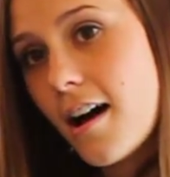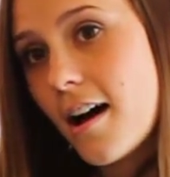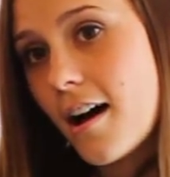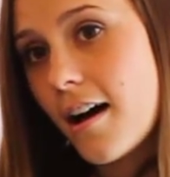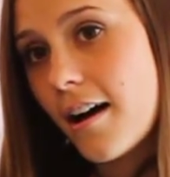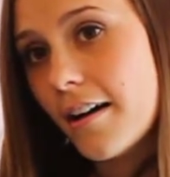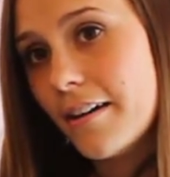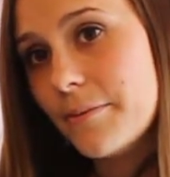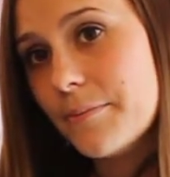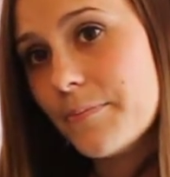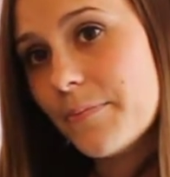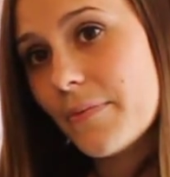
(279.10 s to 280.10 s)

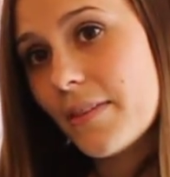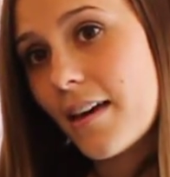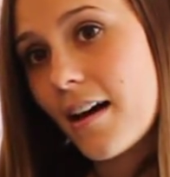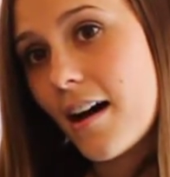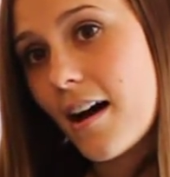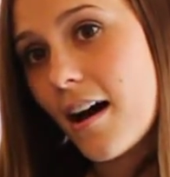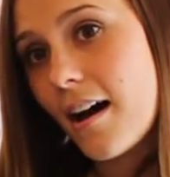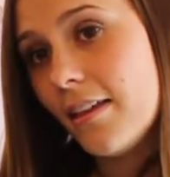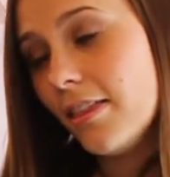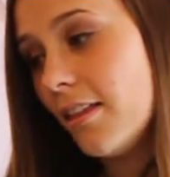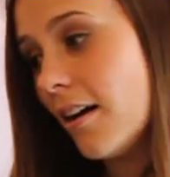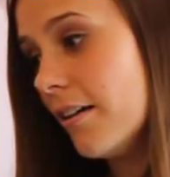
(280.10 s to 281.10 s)
Um,
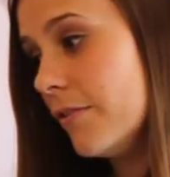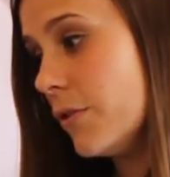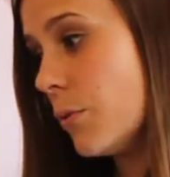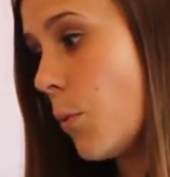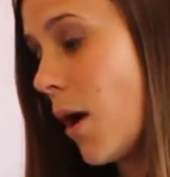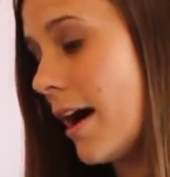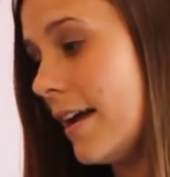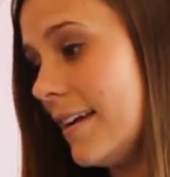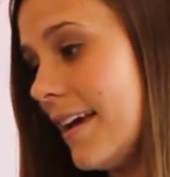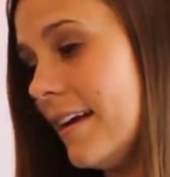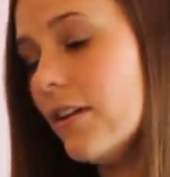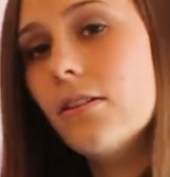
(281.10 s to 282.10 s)
I love the wide
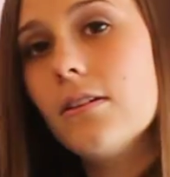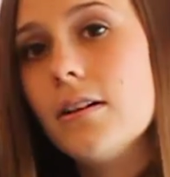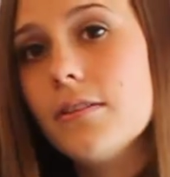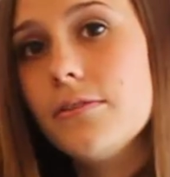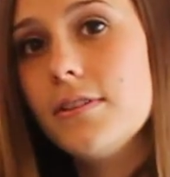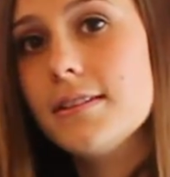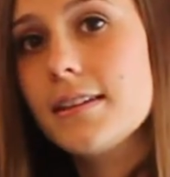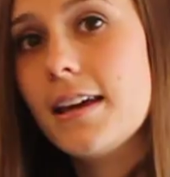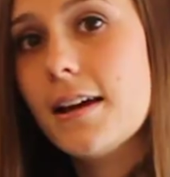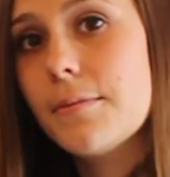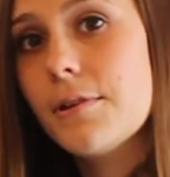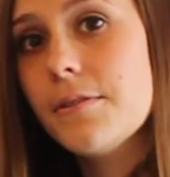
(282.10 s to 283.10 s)
angle of this
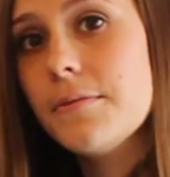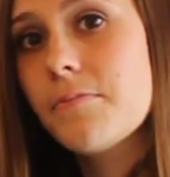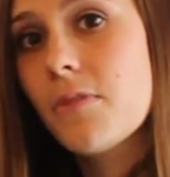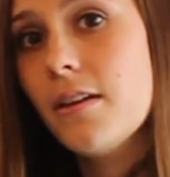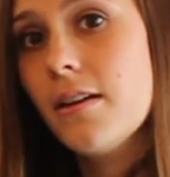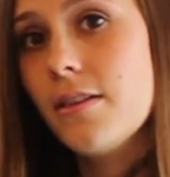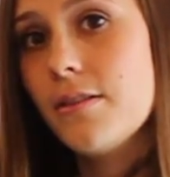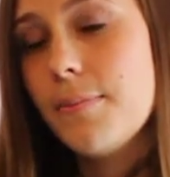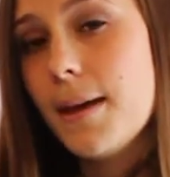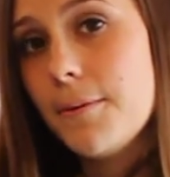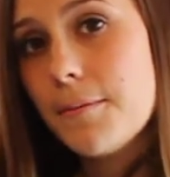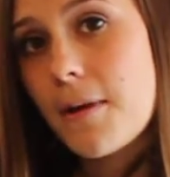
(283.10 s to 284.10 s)
camera. The
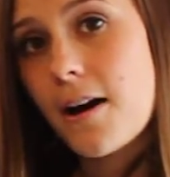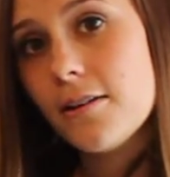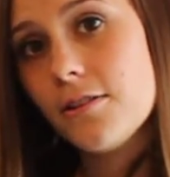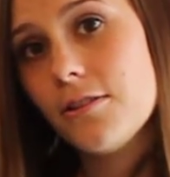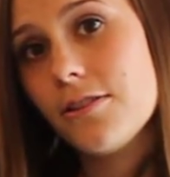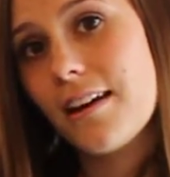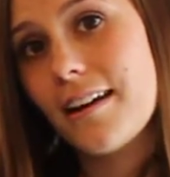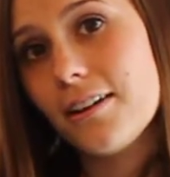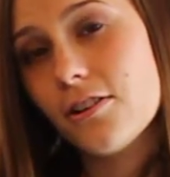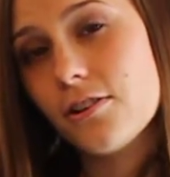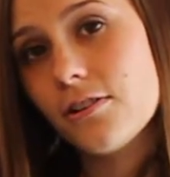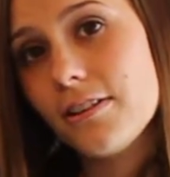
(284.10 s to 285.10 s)
baby monitor that I
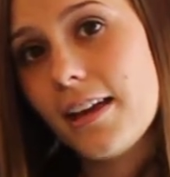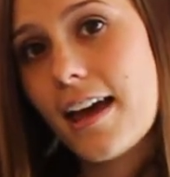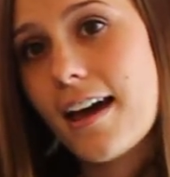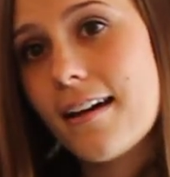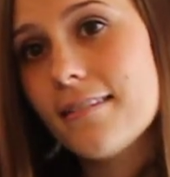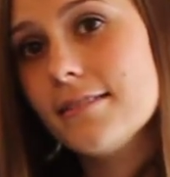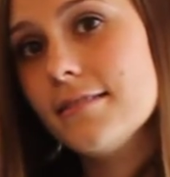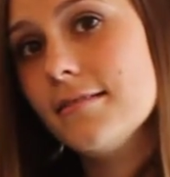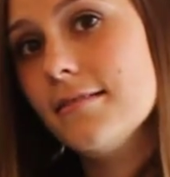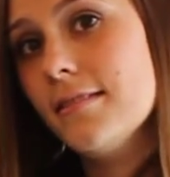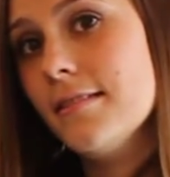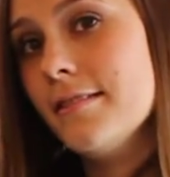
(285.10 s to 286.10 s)
currently has
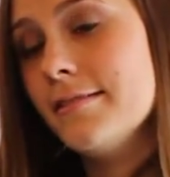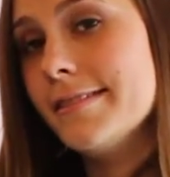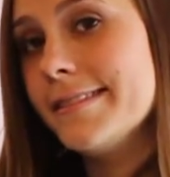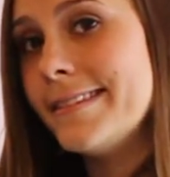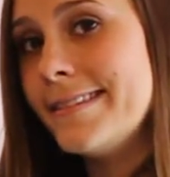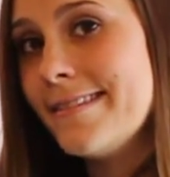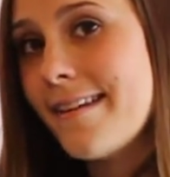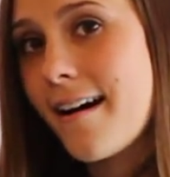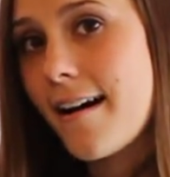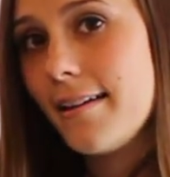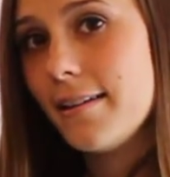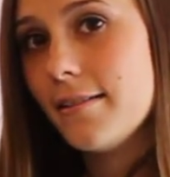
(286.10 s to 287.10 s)
does
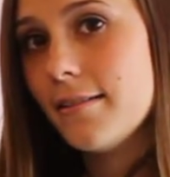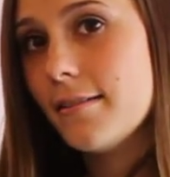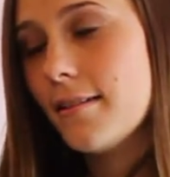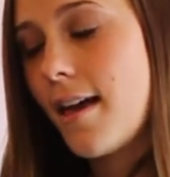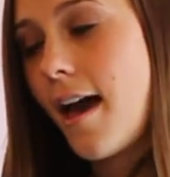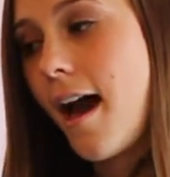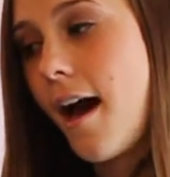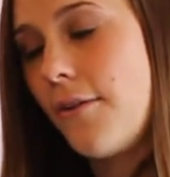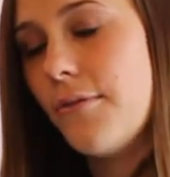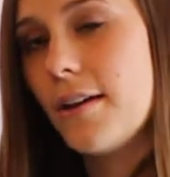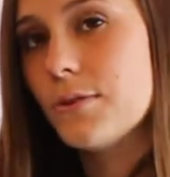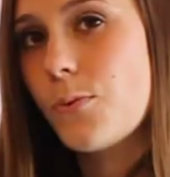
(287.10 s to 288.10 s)
not
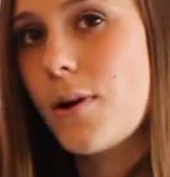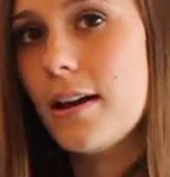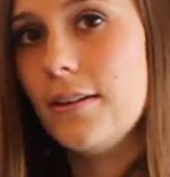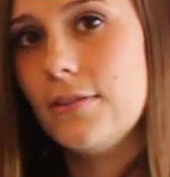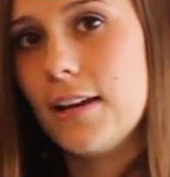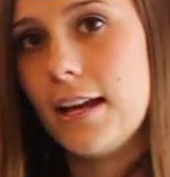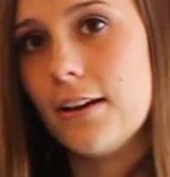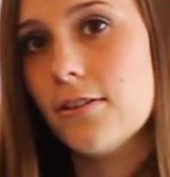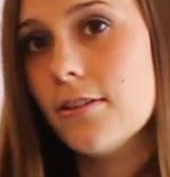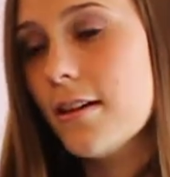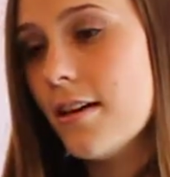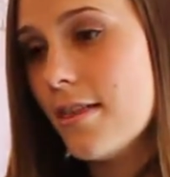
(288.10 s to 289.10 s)
have as wide of an
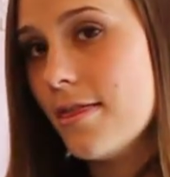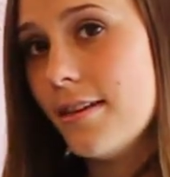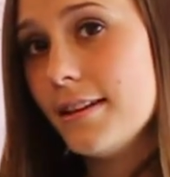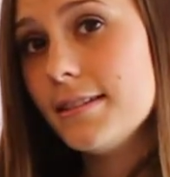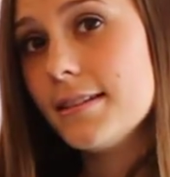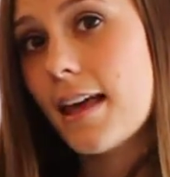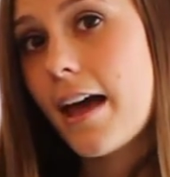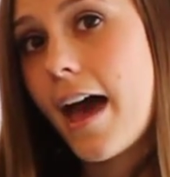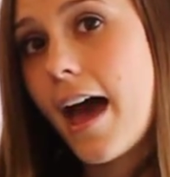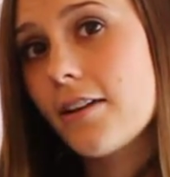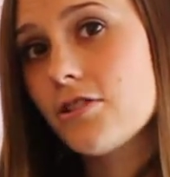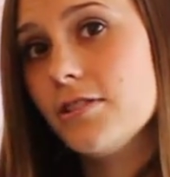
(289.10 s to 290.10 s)
angle. This
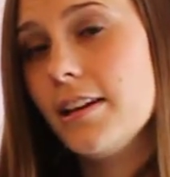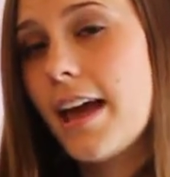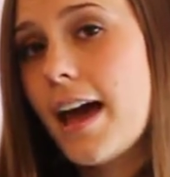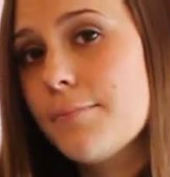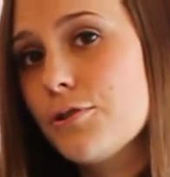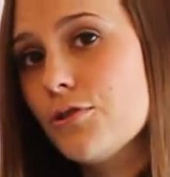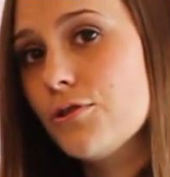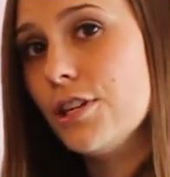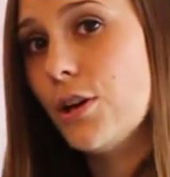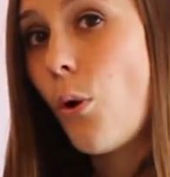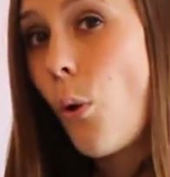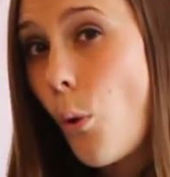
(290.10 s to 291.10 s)
actually captures
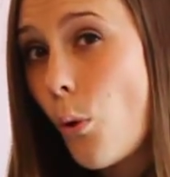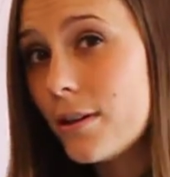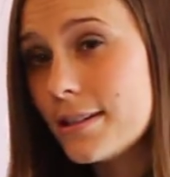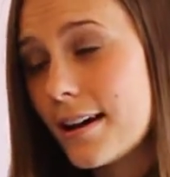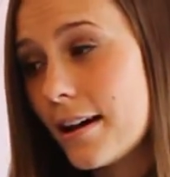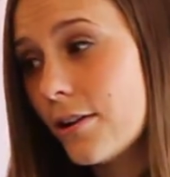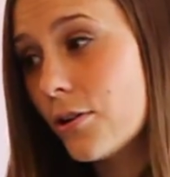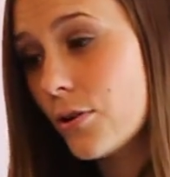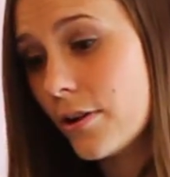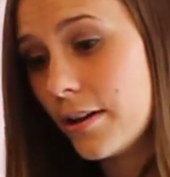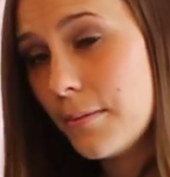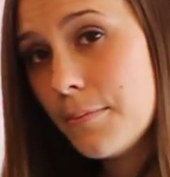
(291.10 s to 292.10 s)
the whole entire
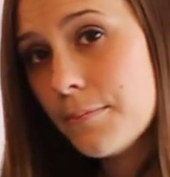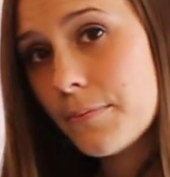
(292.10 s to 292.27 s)
crib